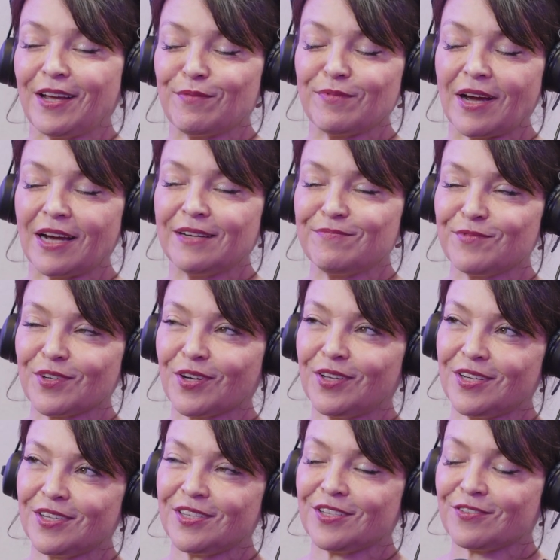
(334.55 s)
I'm
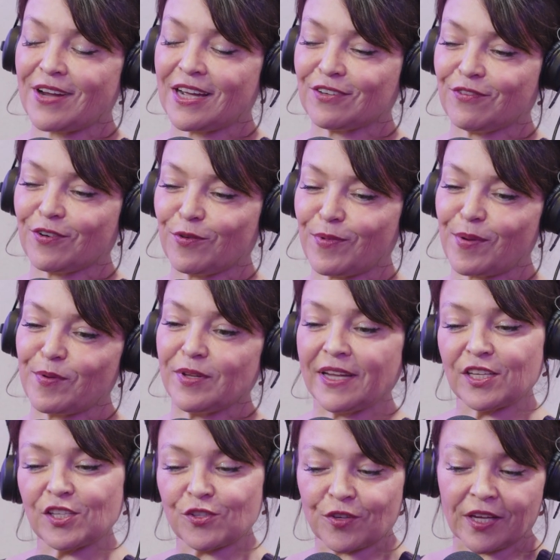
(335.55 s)
going to detract for one.
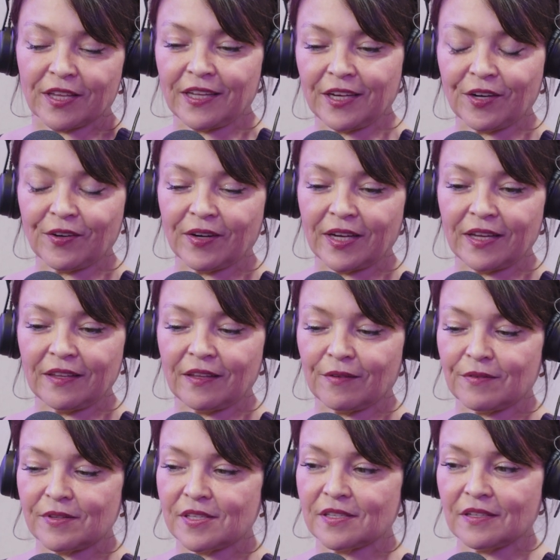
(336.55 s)
Like string theory, there
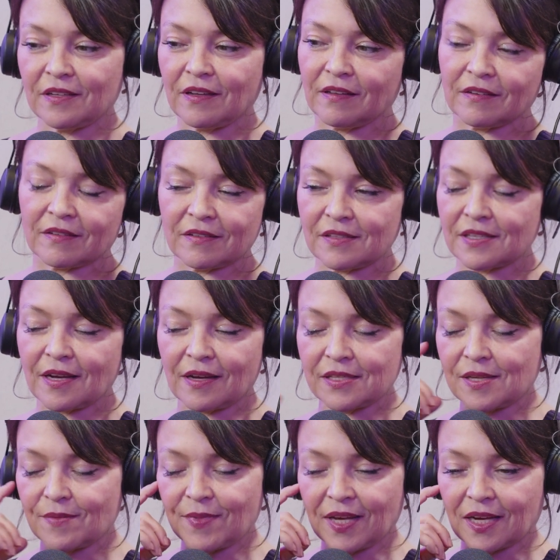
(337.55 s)
was
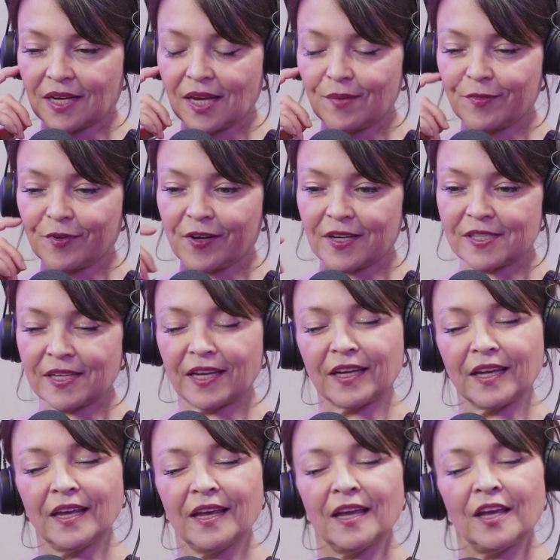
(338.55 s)
something I came across
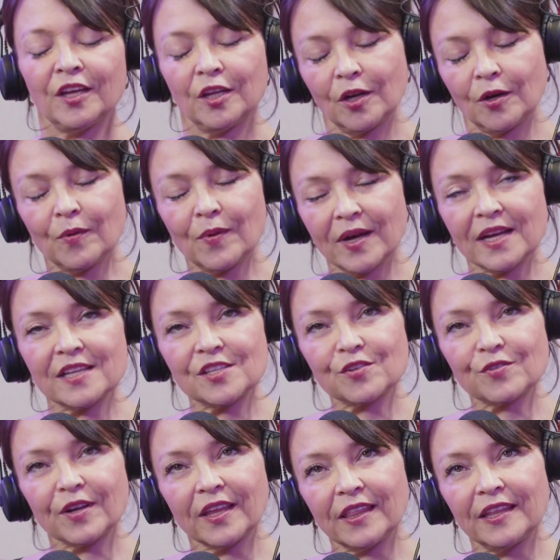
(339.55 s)
saying, you know what?
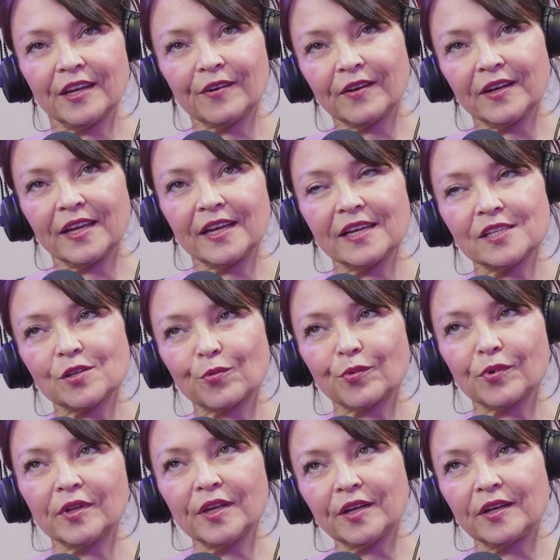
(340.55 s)
String theory is a
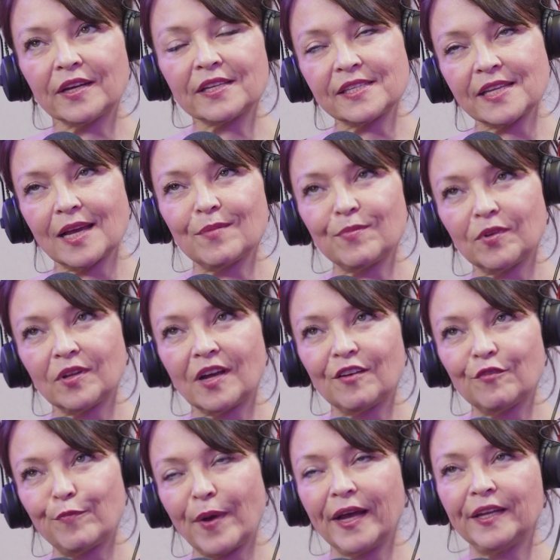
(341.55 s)
really good example
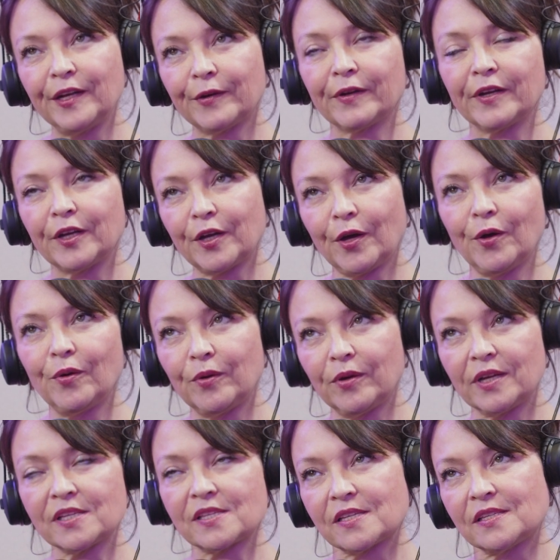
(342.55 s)
of binary code
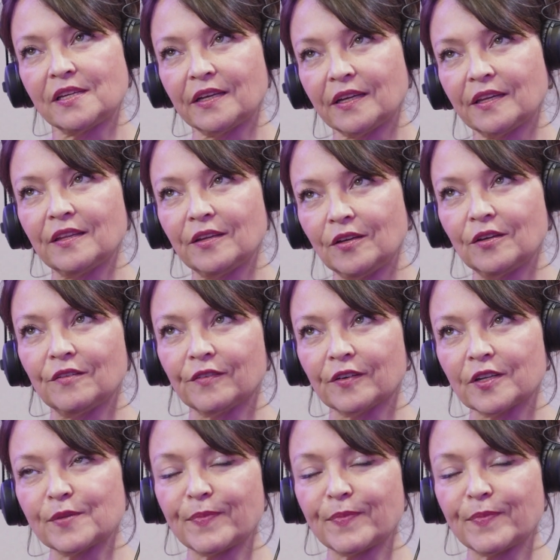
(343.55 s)
existing in the universe.